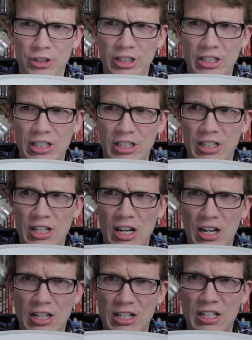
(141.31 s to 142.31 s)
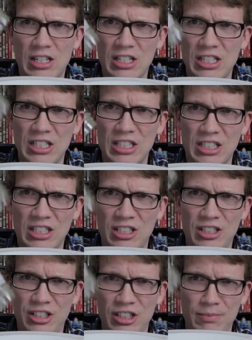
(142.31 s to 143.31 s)
Freaking
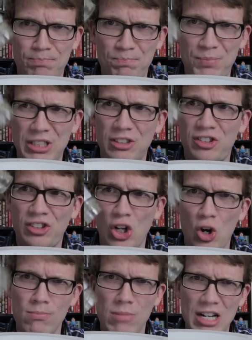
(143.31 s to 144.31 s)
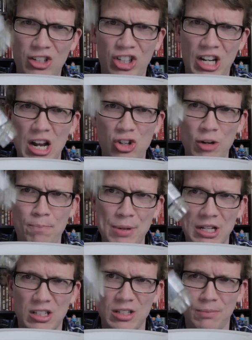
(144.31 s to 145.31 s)
ketchup is so much ketchup
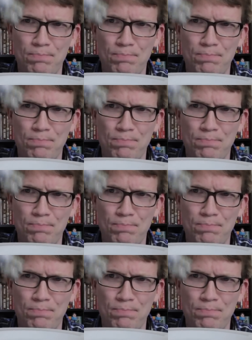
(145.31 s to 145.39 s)
at the